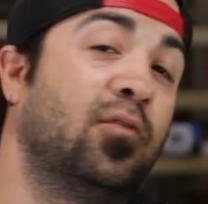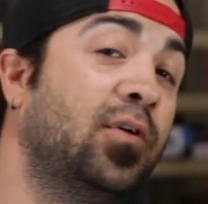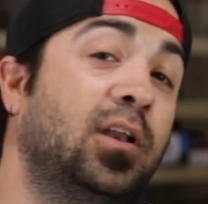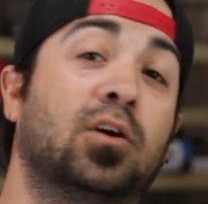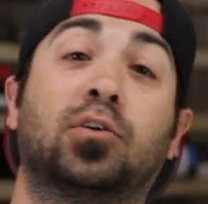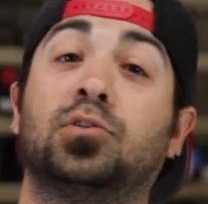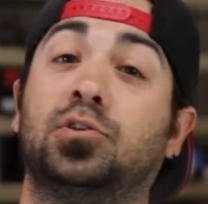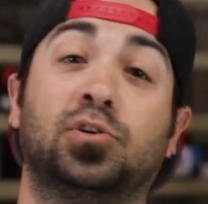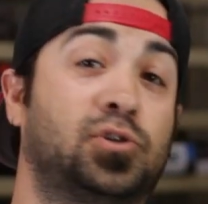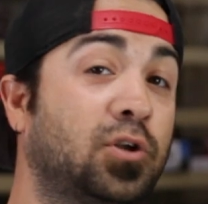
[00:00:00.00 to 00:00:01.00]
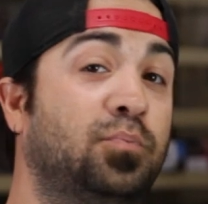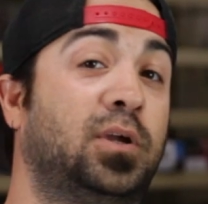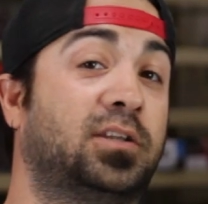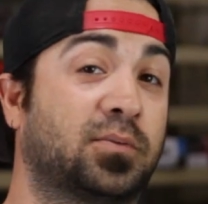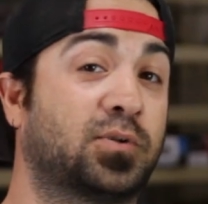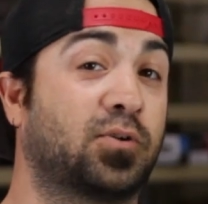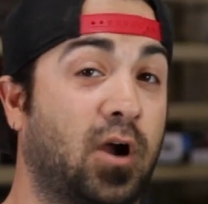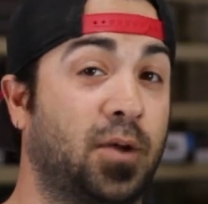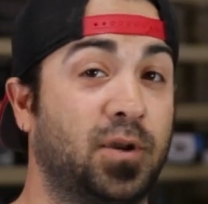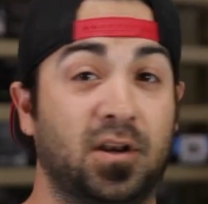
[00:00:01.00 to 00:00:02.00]
video because you should be
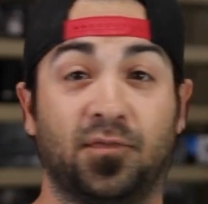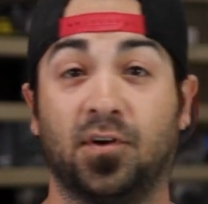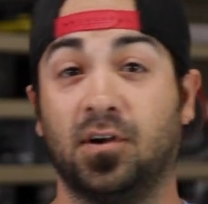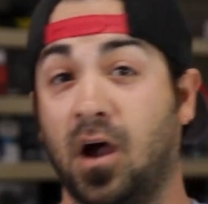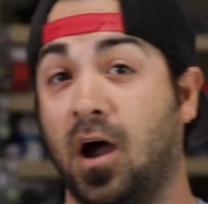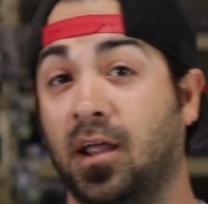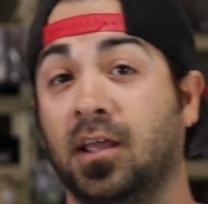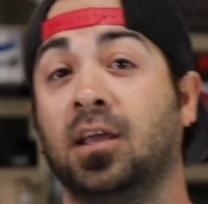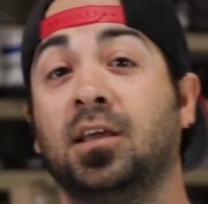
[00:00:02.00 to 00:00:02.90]
subscribed, and if you're not,